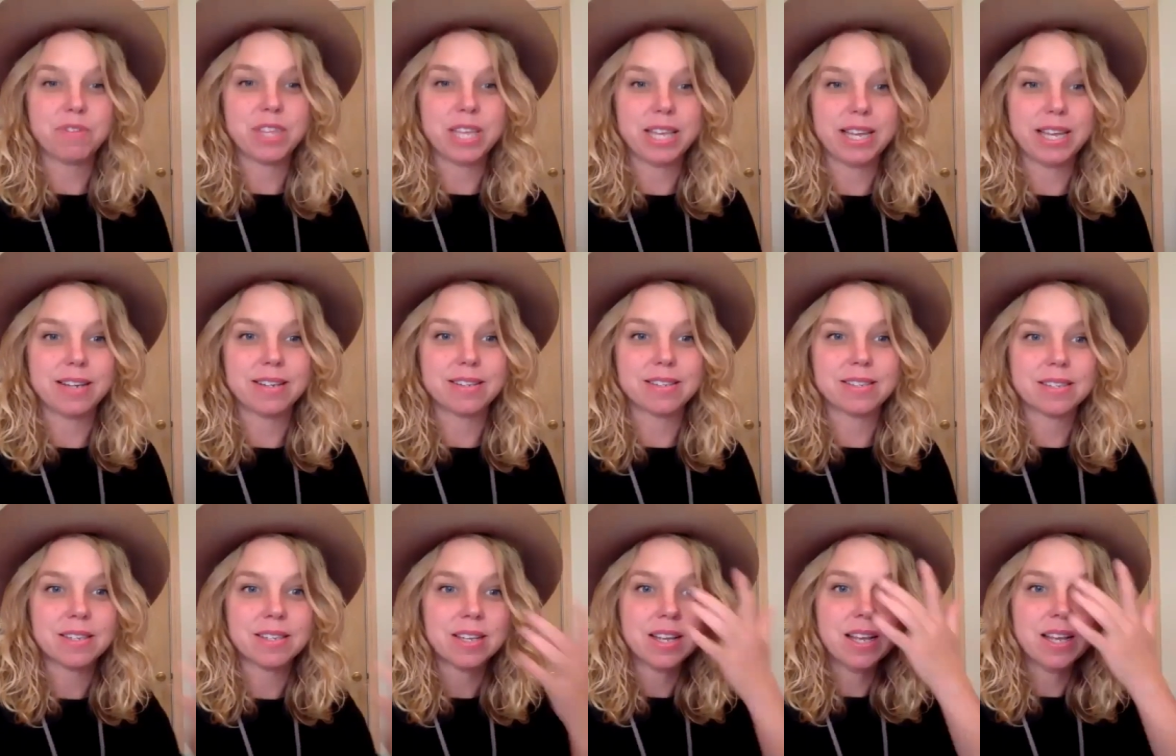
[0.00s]
things.
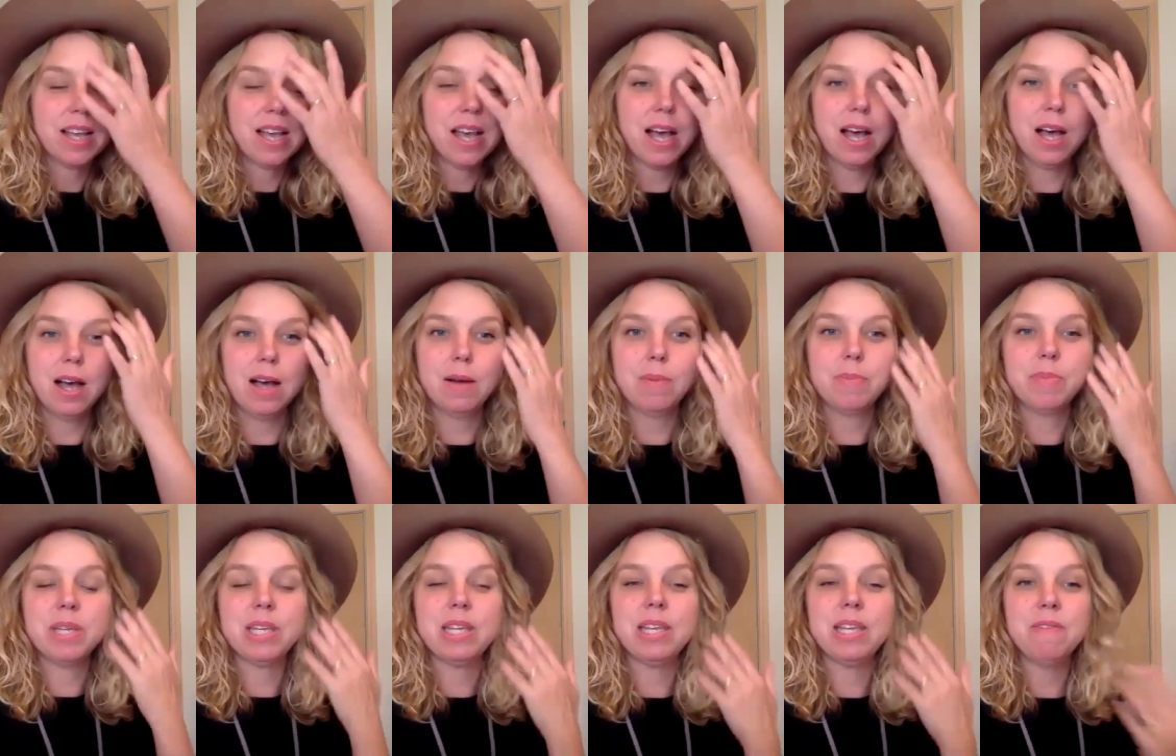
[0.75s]

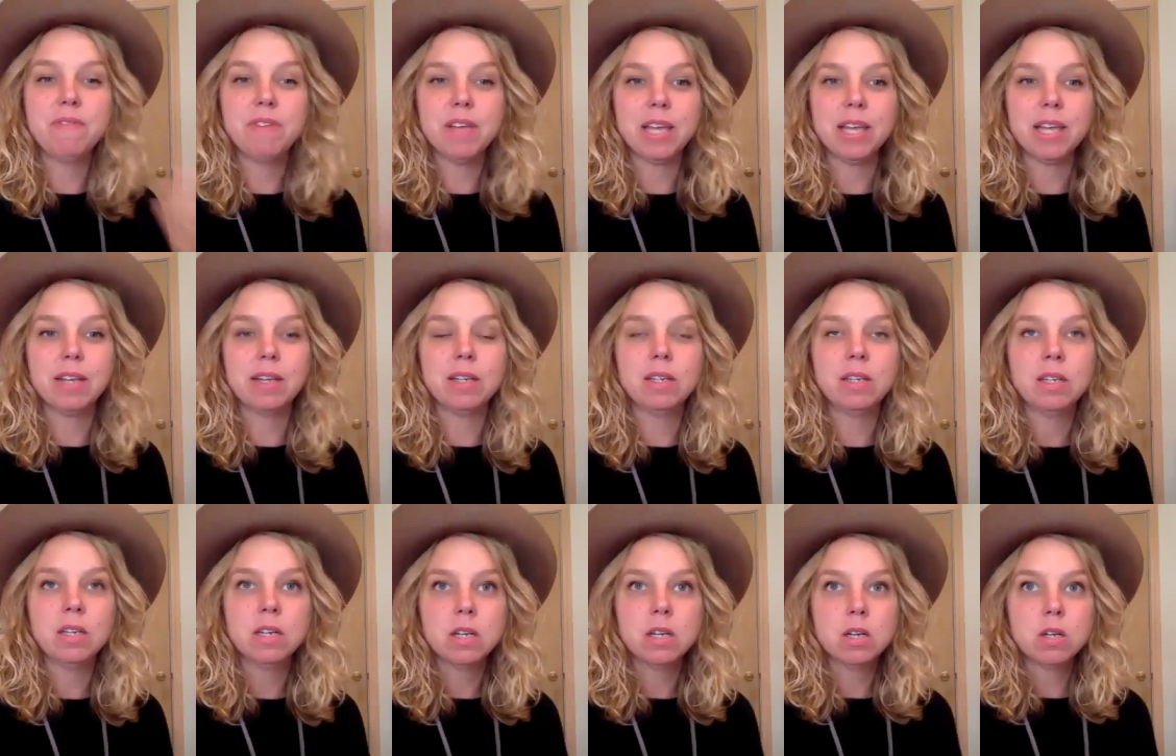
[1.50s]
Um, even